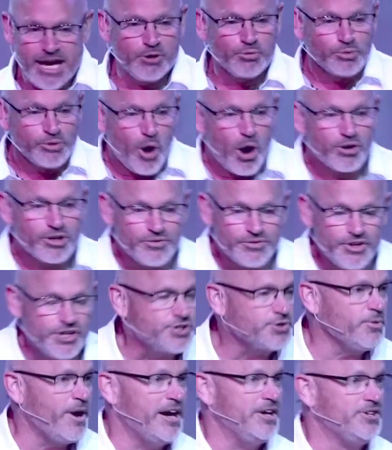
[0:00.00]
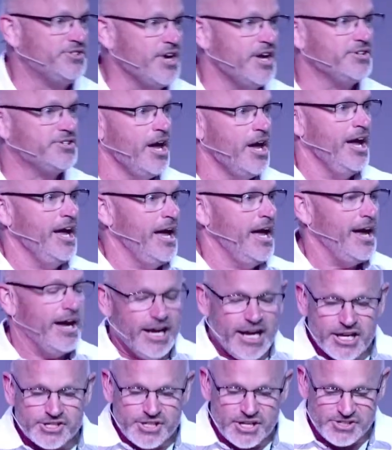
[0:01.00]
he wrote it this way.
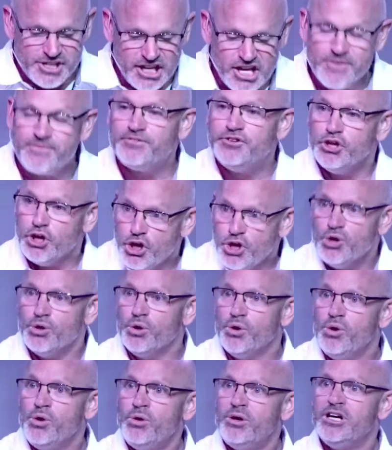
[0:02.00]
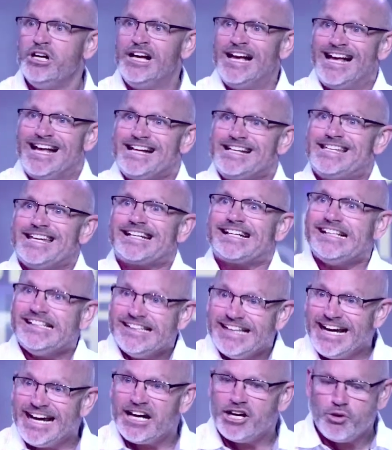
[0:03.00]
He says, if you
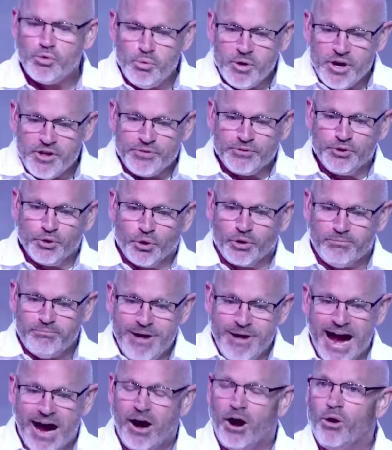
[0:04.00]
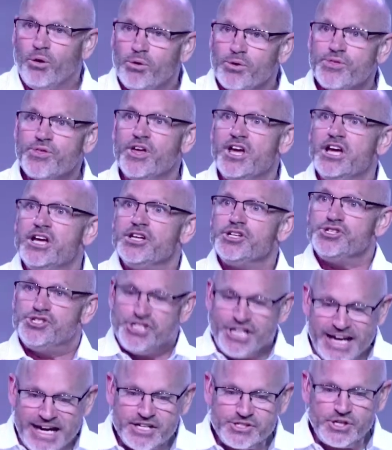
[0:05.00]
declare with your mouth
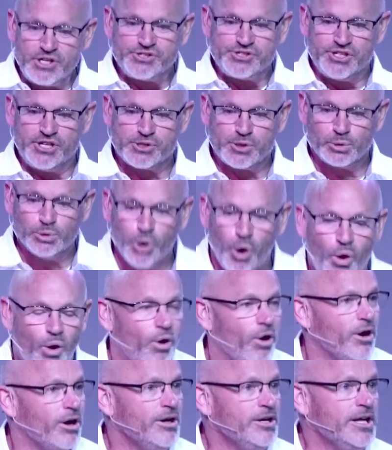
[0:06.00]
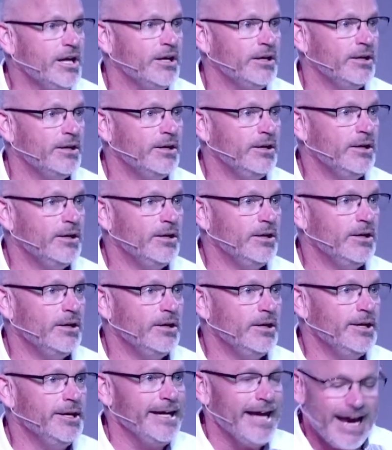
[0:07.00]
Jesus is Lord
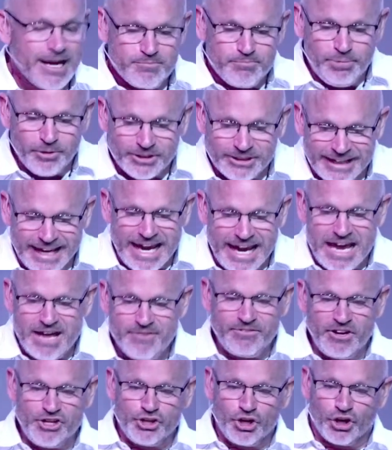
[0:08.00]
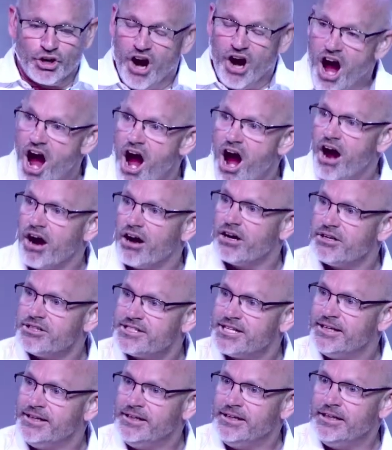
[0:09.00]
and believe in your
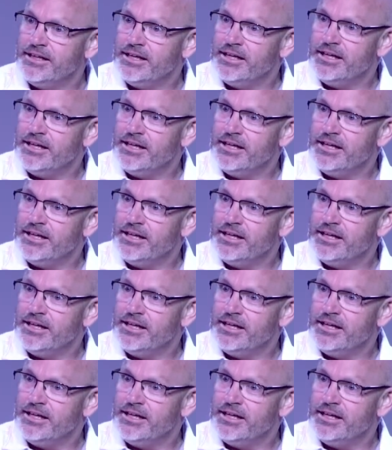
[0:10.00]
heart